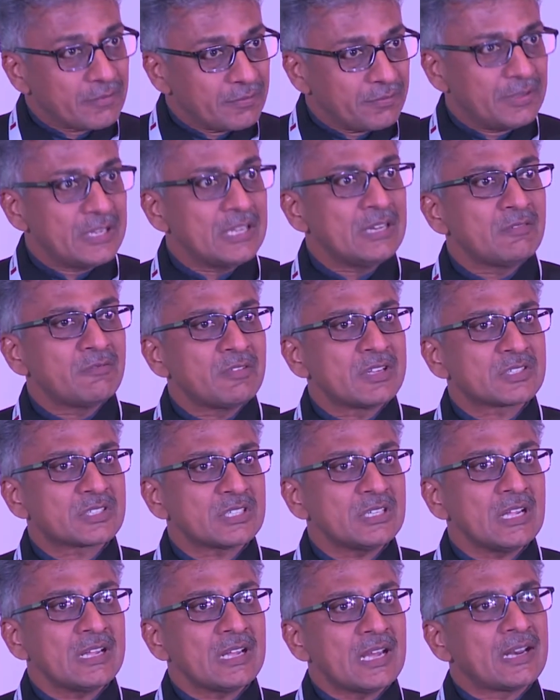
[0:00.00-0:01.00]
We
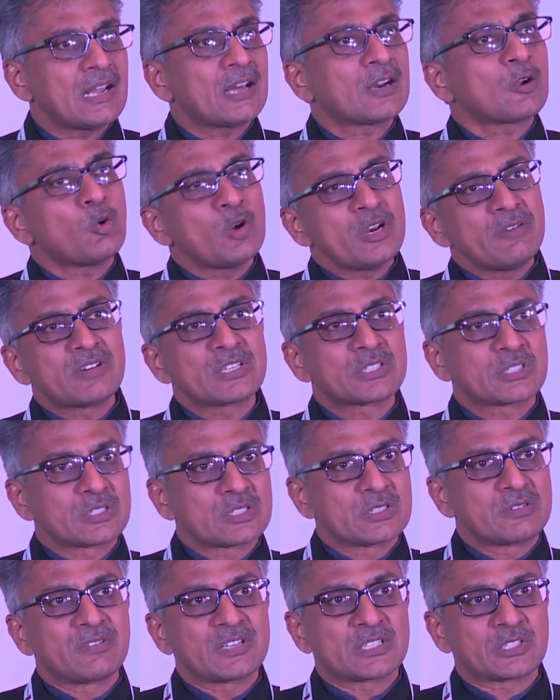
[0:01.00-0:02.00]
invested and our co-investors
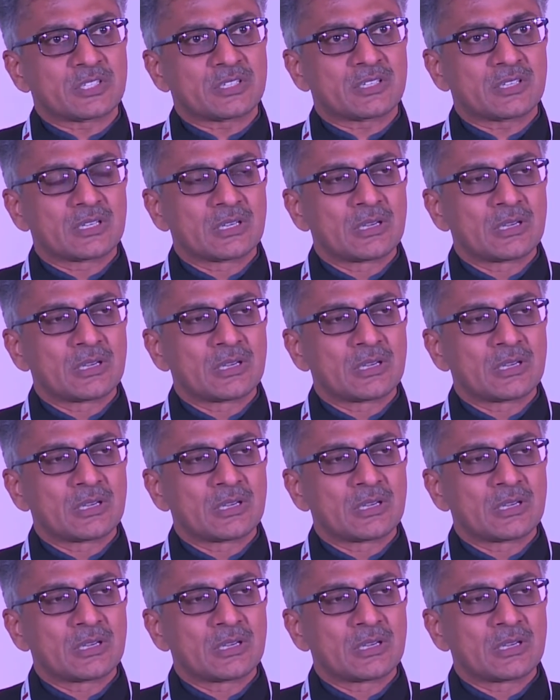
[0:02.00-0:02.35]
invested.